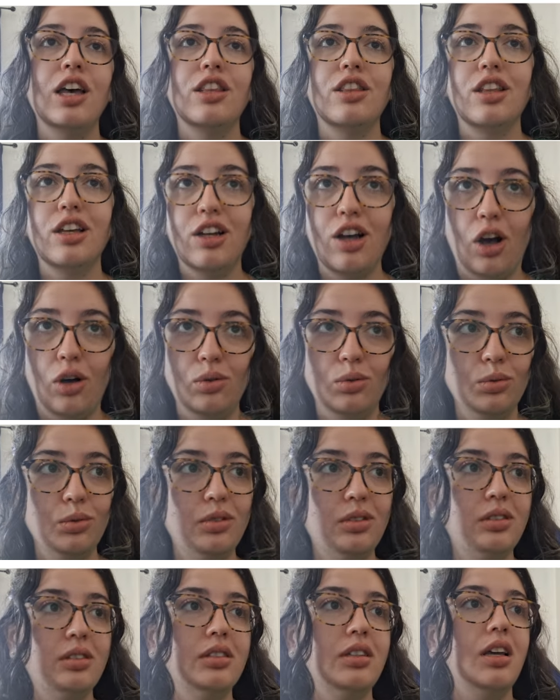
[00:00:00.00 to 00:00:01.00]
the
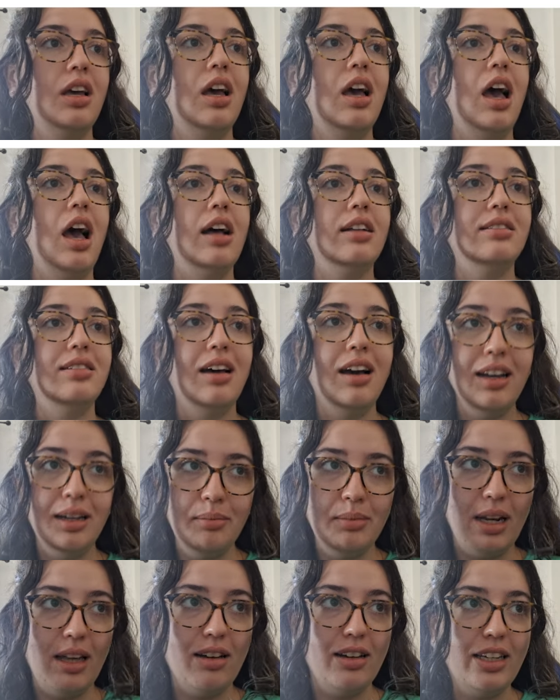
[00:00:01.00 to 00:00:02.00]
goals, a
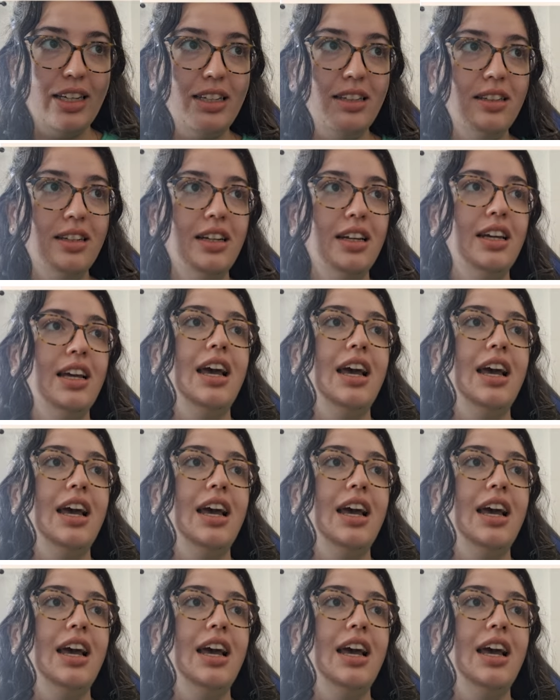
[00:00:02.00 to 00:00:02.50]
timeline,